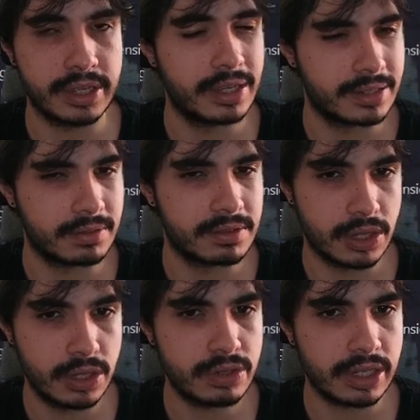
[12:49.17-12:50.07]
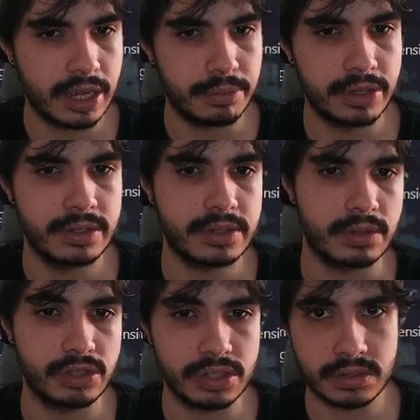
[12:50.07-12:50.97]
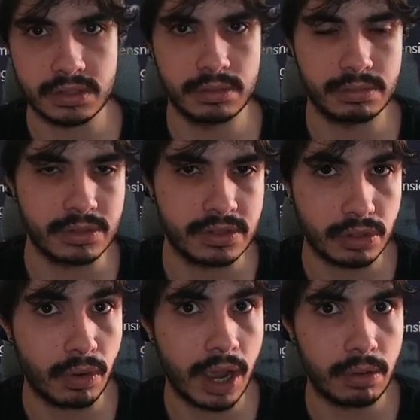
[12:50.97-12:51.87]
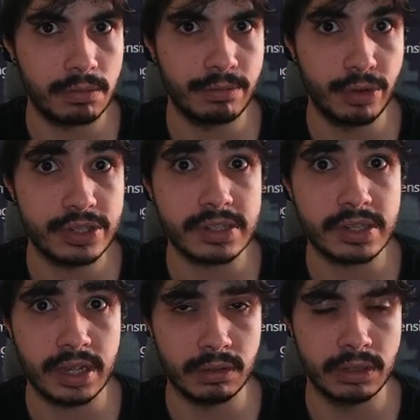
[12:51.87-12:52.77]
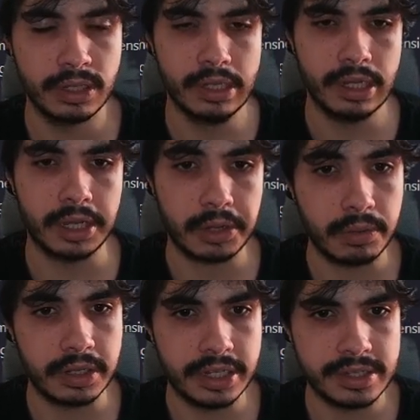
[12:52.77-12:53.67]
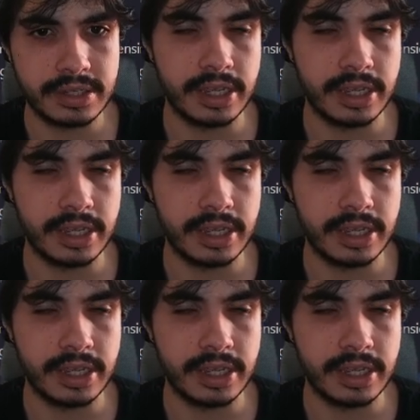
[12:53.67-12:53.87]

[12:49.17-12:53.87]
It's a huge library. So it's just to show how versatile Conan is.